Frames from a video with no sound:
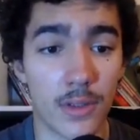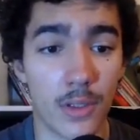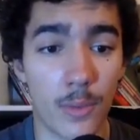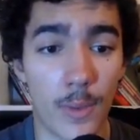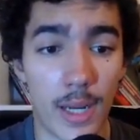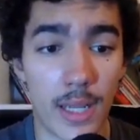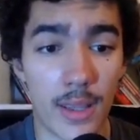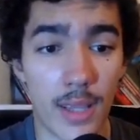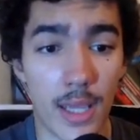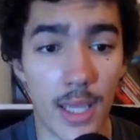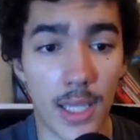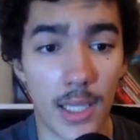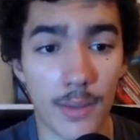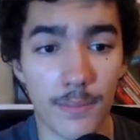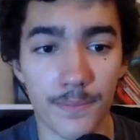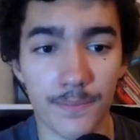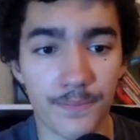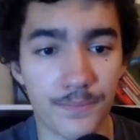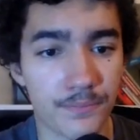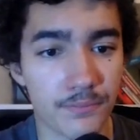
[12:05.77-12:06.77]
The way they,
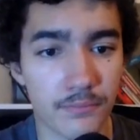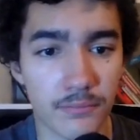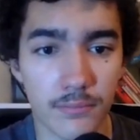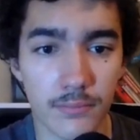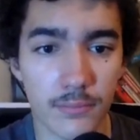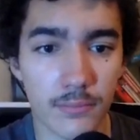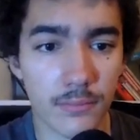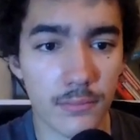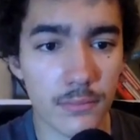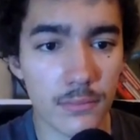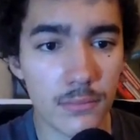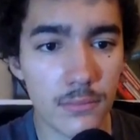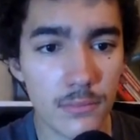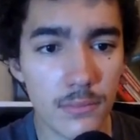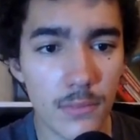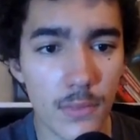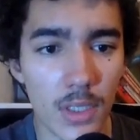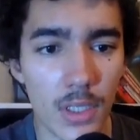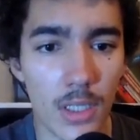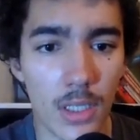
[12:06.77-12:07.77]

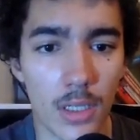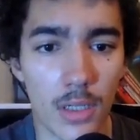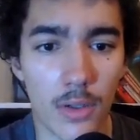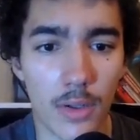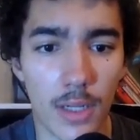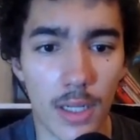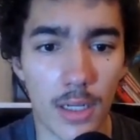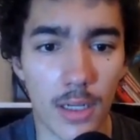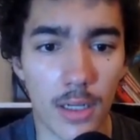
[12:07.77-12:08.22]
what